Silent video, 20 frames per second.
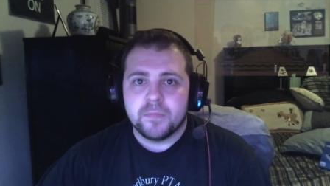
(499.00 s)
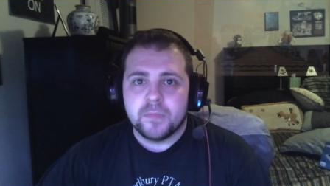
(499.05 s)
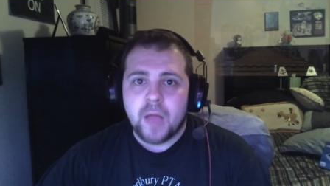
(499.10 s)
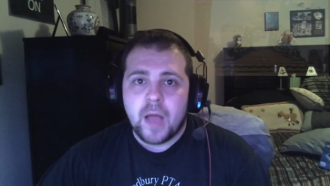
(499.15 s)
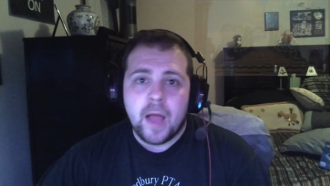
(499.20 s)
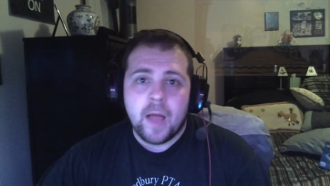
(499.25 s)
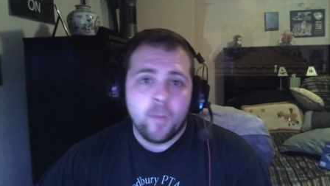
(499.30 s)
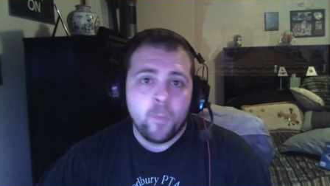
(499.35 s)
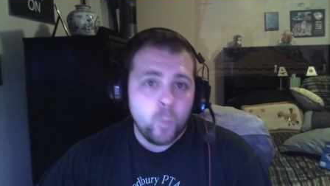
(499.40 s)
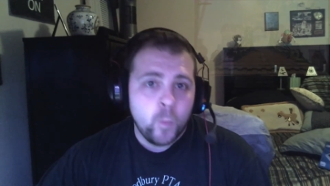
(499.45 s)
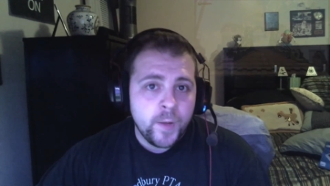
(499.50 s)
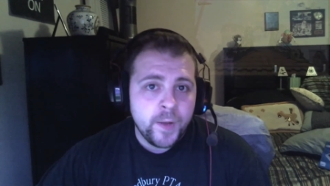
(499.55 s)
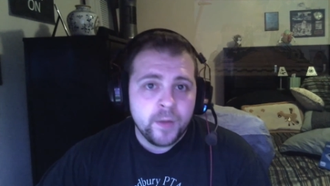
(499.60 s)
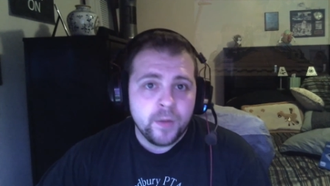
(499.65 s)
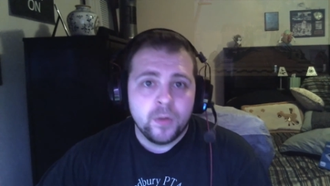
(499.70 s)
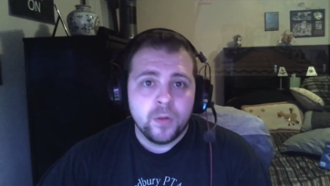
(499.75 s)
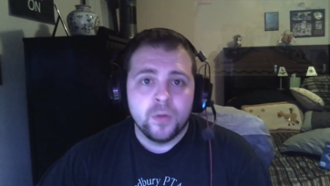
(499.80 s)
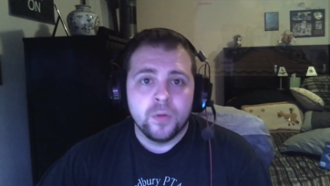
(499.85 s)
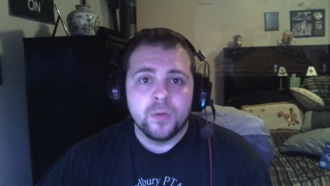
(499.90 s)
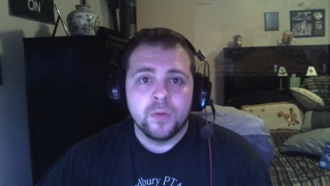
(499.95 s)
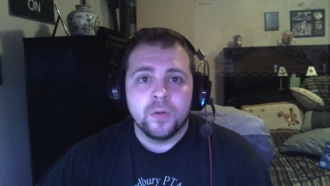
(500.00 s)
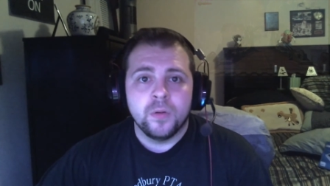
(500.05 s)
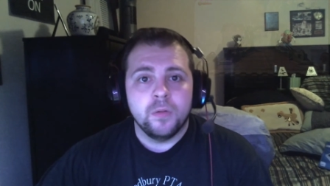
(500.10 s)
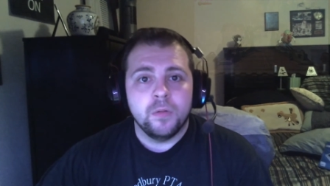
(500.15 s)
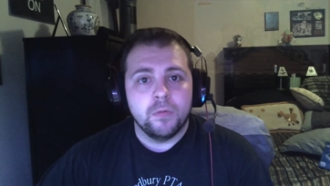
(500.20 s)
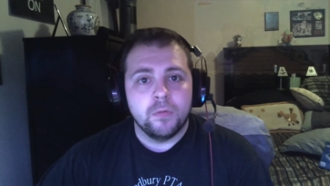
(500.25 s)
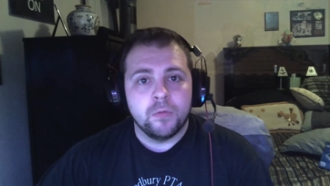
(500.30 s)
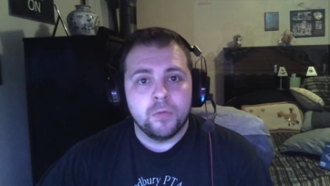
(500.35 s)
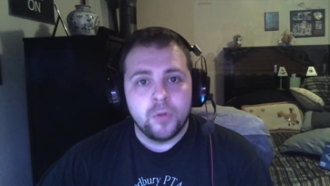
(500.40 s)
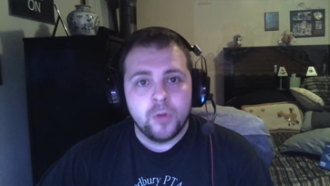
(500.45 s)
I will
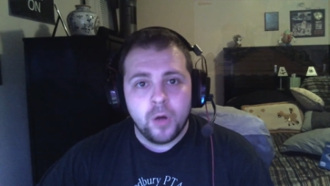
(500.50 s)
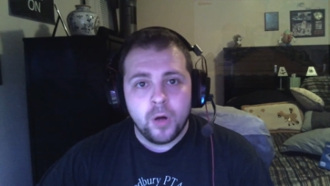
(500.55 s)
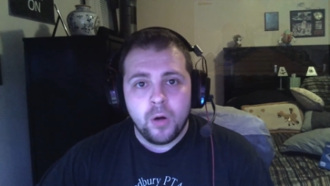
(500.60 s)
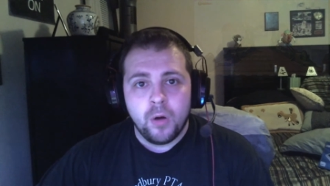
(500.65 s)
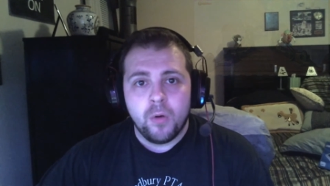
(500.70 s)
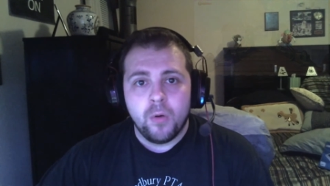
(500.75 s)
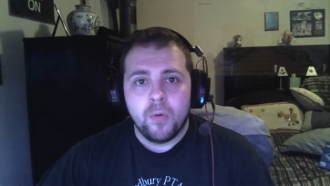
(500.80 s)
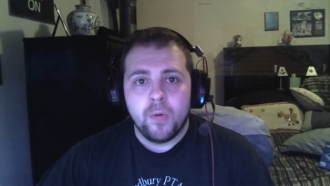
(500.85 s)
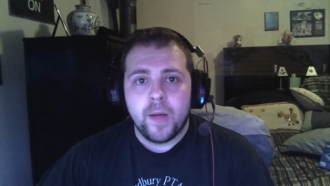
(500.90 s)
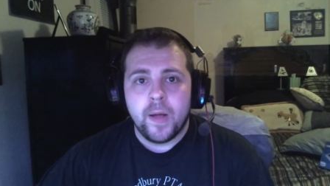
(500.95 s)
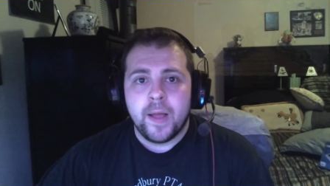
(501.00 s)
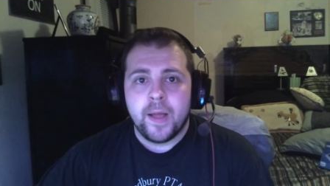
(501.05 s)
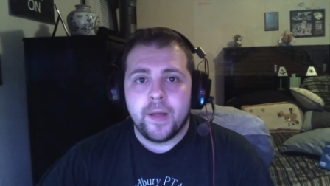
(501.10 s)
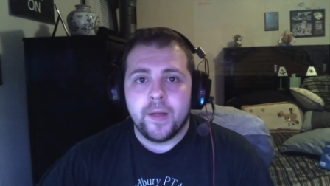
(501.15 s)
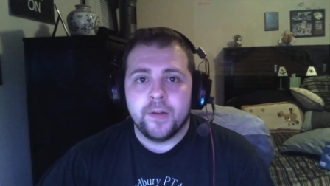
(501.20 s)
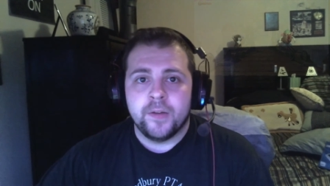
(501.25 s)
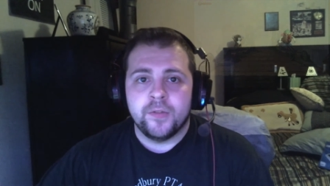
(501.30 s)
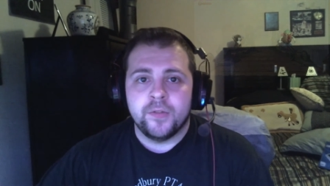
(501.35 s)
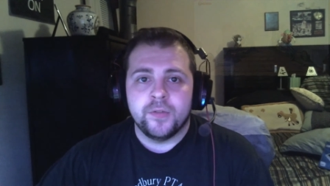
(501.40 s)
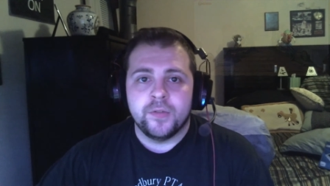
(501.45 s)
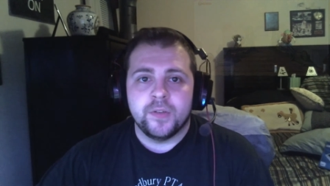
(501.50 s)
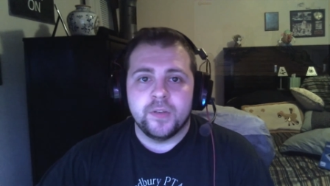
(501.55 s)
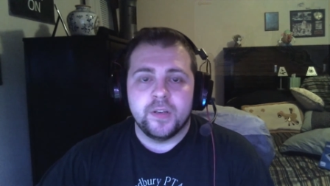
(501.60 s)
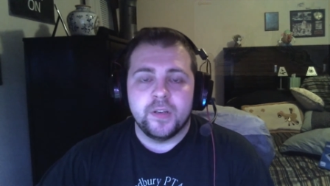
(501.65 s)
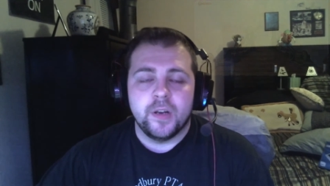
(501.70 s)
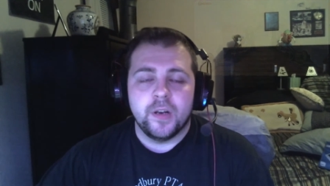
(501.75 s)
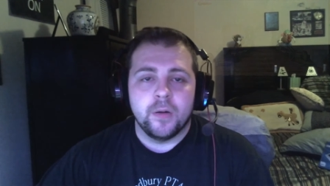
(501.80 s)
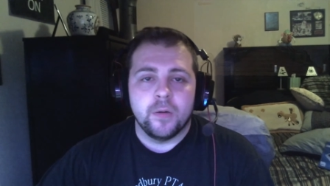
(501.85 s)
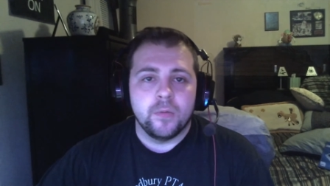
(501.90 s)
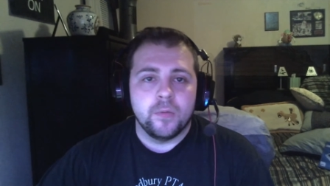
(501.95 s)
go and,
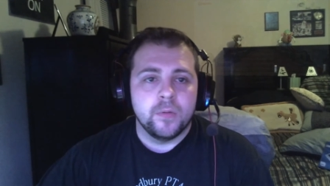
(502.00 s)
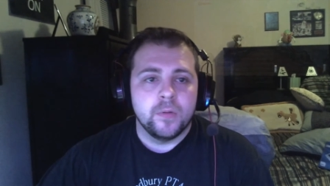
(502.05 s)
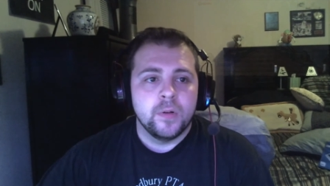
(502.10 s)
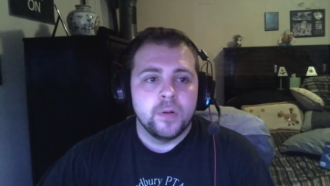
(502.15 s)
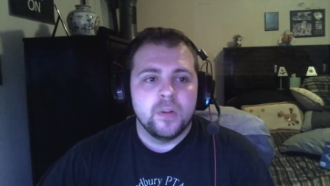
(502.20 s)
you know,